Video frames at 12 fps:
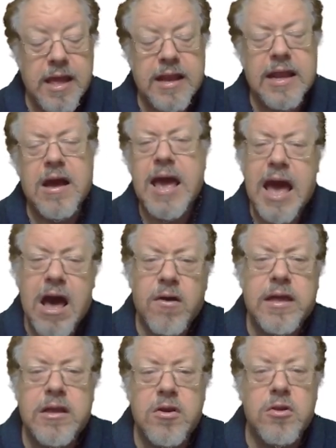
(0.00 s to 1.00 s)
Now, how
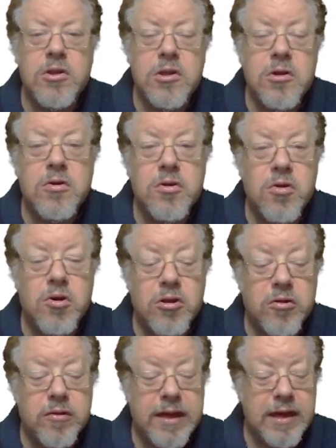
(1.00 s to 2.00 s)
can you learn
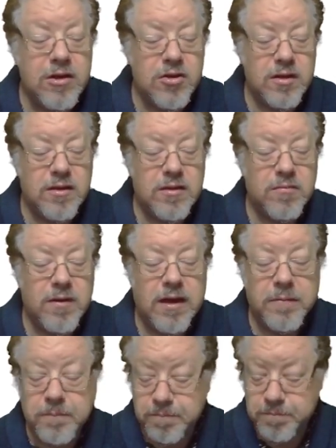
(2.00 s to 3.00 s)
collocations?
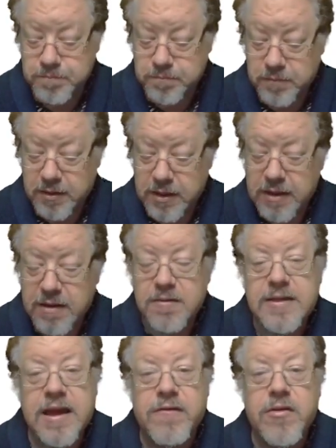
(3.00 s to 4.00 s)
Well,
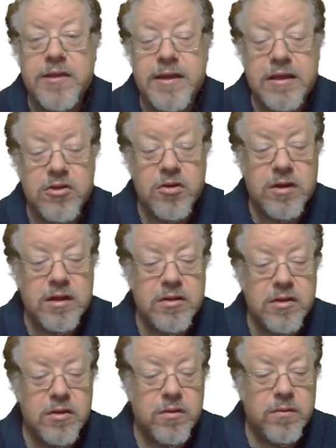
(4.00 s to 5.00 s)
there's several things you can
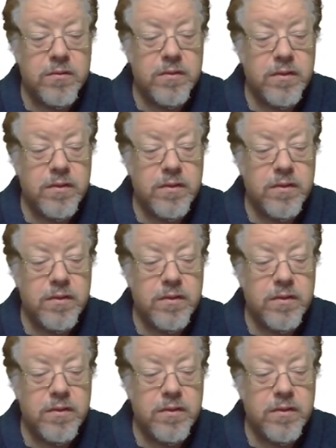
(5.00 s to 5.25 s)
do.